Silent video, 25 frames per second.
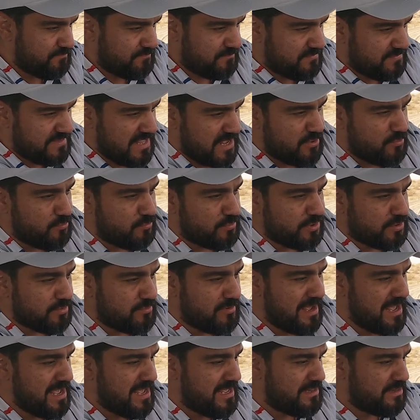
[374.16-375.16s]
that also
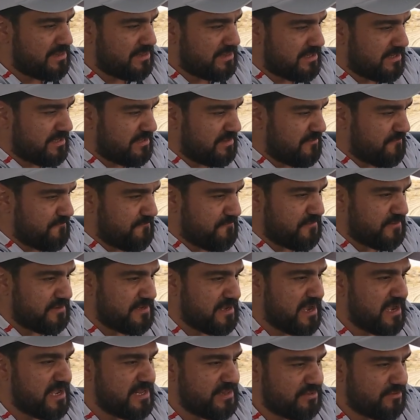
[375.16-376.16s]
has a different
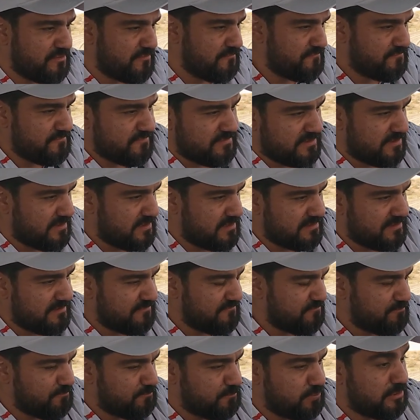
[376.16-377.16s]
kind of,
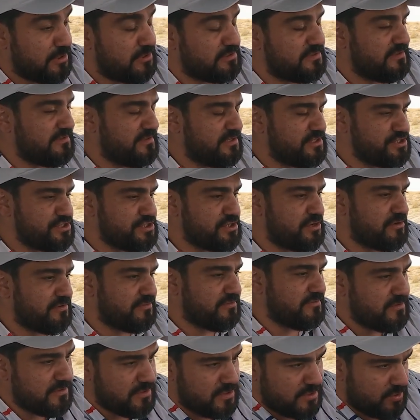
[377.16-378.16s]
they've plotted the
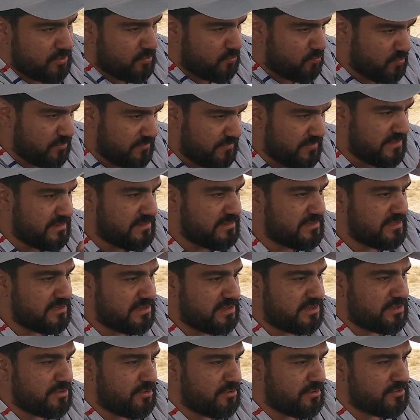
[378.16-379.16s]
chart within this
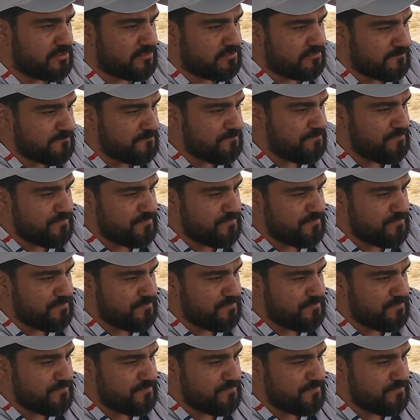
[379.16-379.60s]
circle.